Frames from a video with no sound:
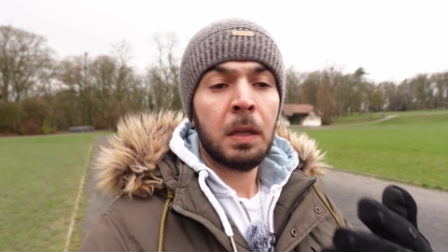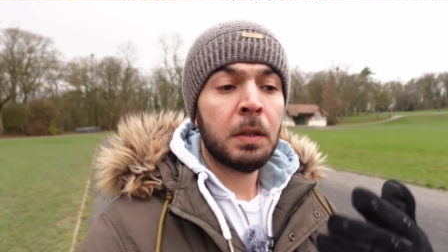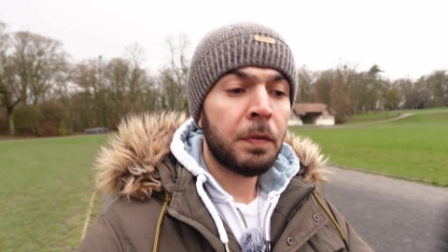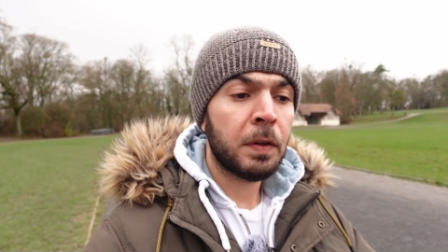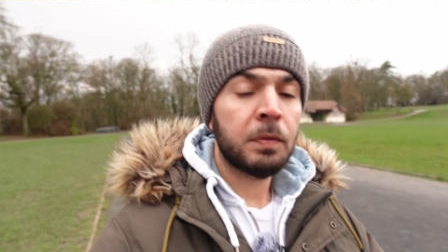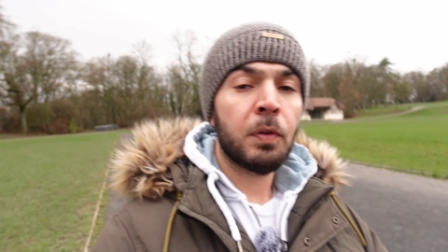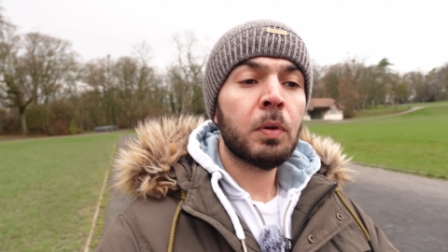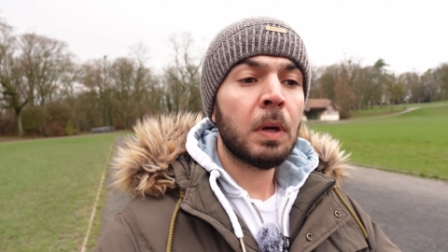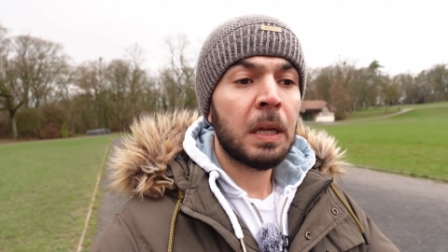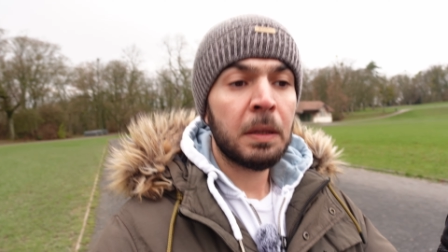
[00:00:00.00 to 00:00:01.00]
different
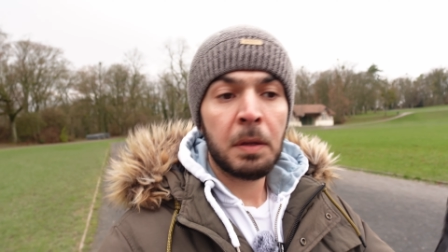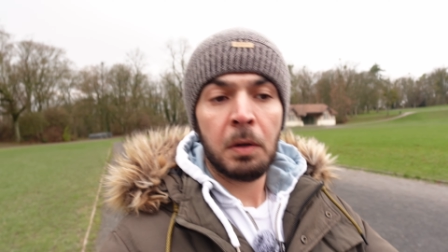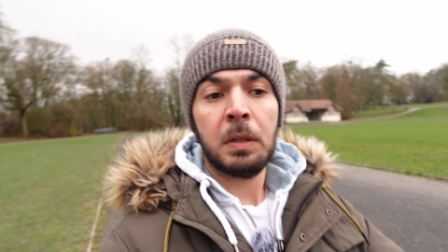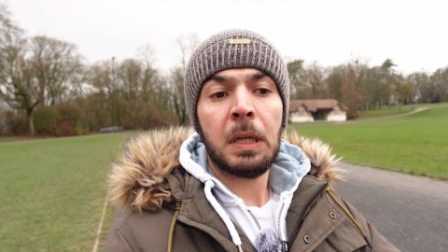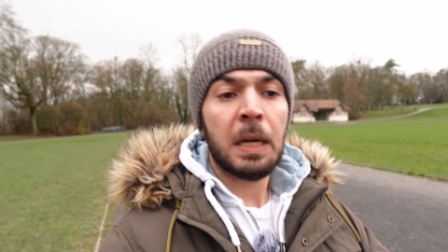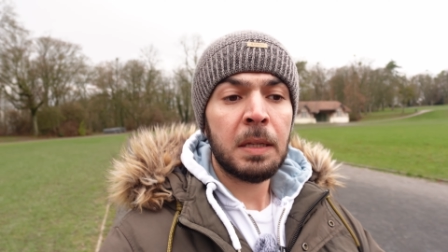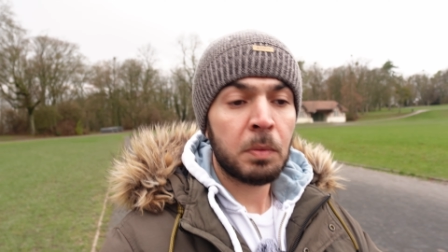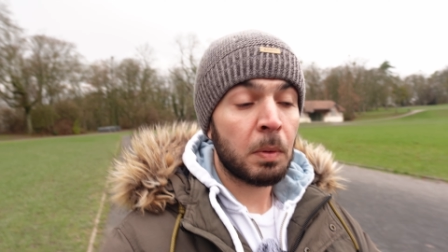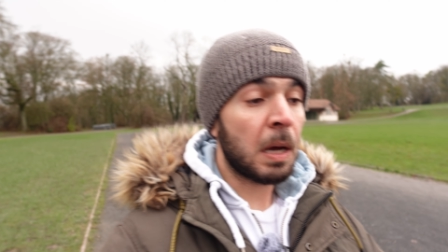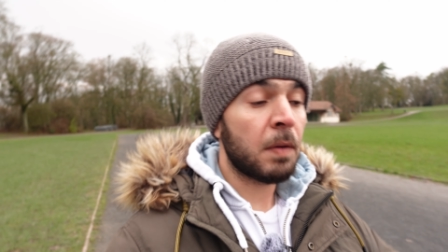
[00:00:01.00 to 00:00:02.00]
focal length on the lens.
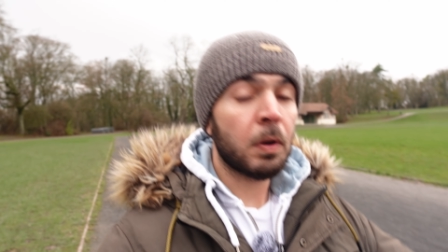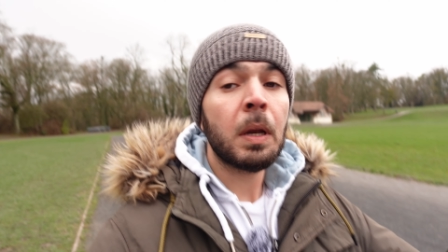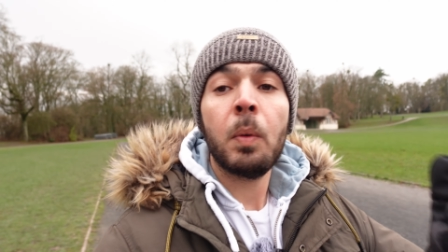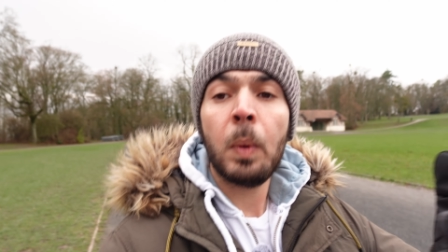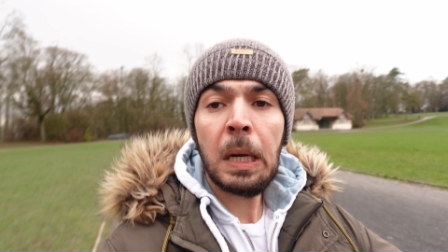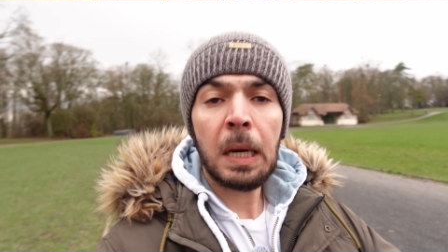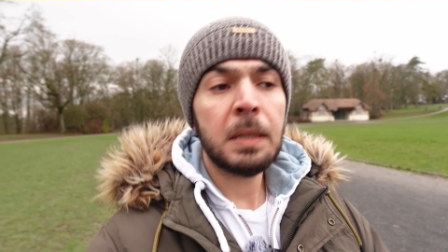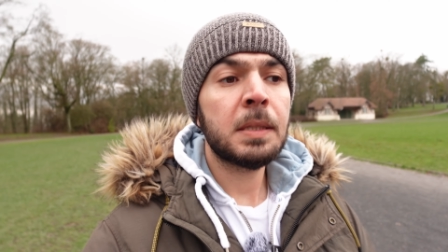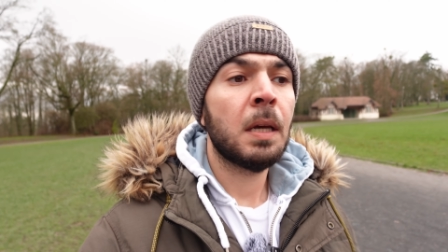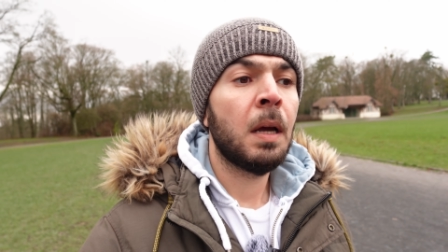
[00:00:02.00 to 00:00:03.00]
We will have only one
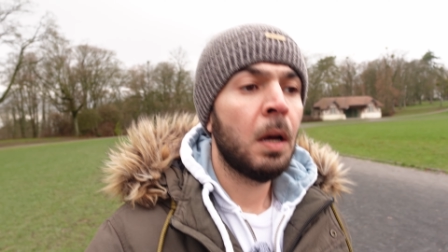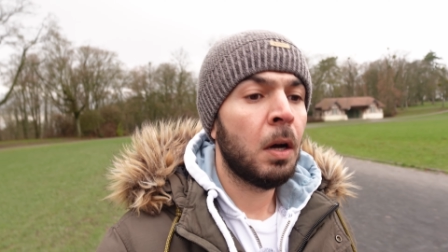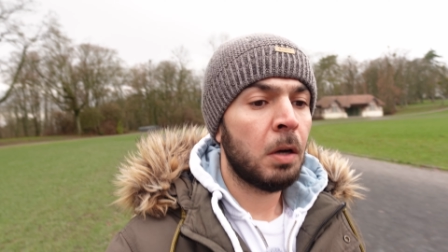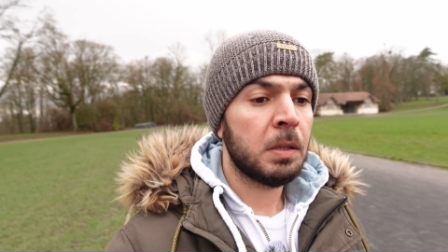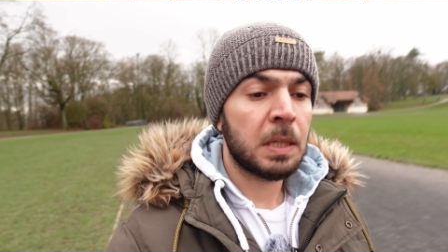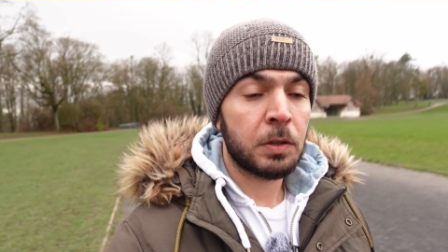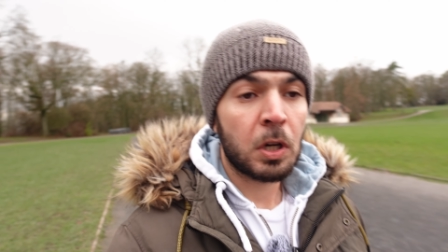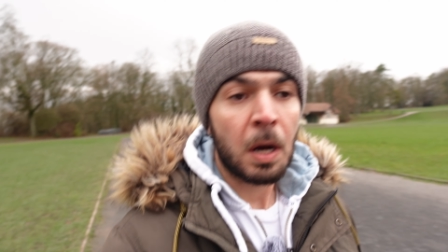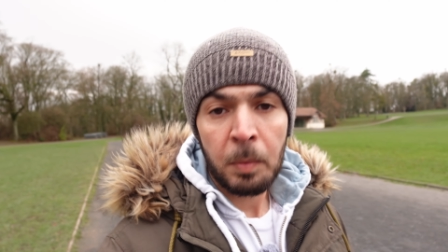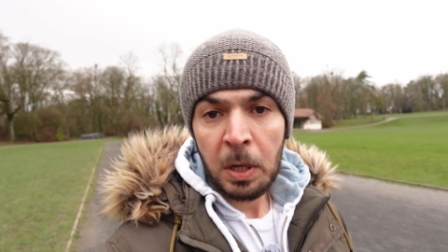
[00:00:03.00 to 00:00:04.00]
lens on such
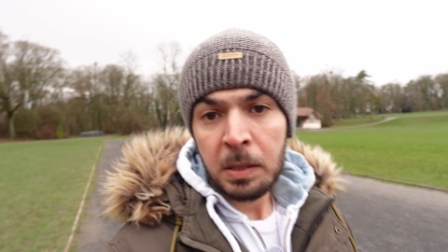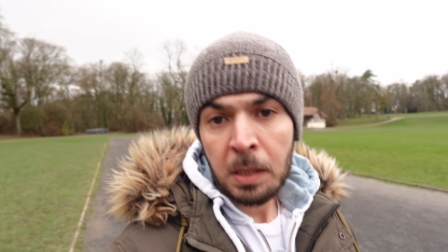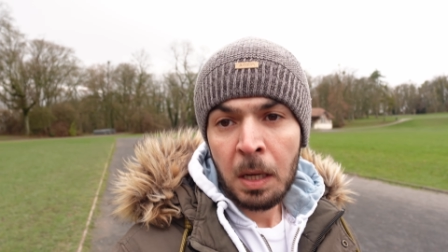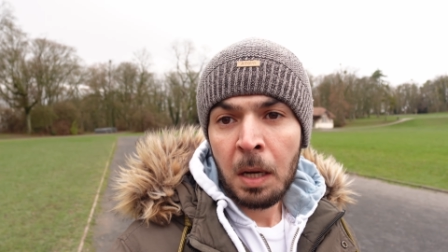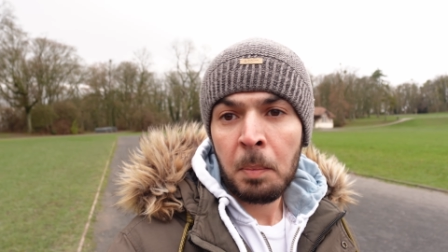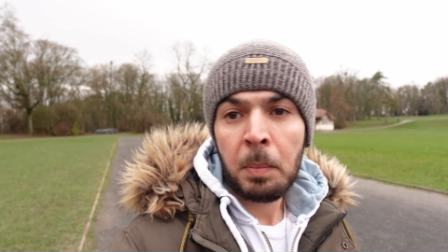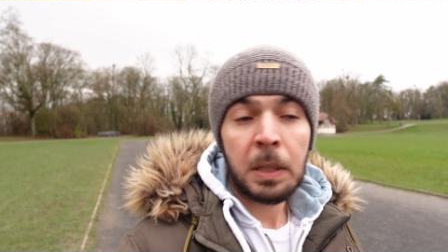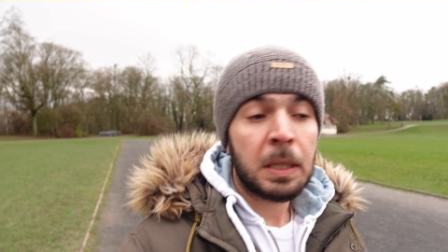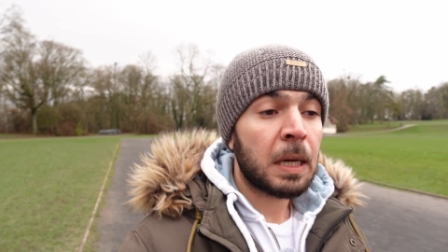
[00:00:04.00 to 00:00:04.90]
cameras, but a